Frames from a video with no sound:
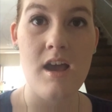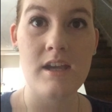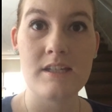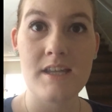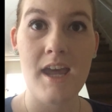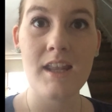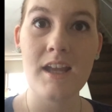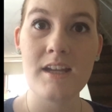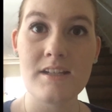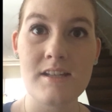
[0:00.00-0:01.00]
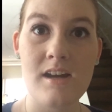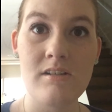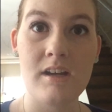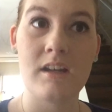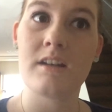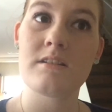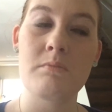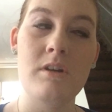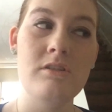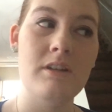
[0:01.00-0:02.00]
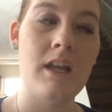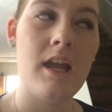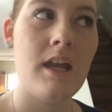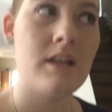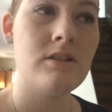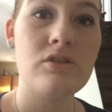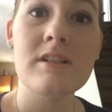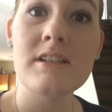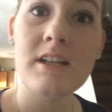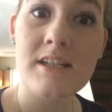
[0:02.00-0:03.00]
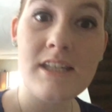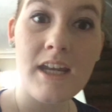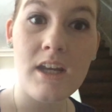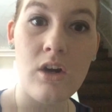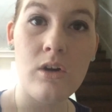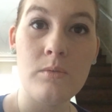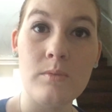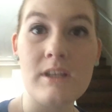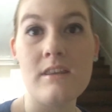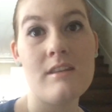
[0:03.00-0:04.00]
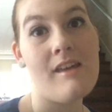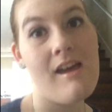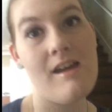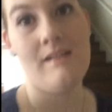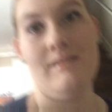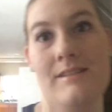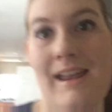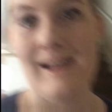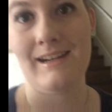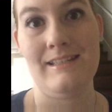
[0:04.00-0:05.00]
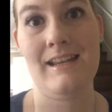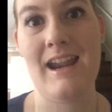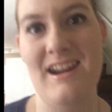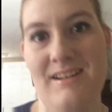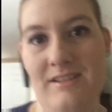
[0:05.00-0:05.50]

His headlight is out and he's on it. And Tristan is staying home with Daddy today.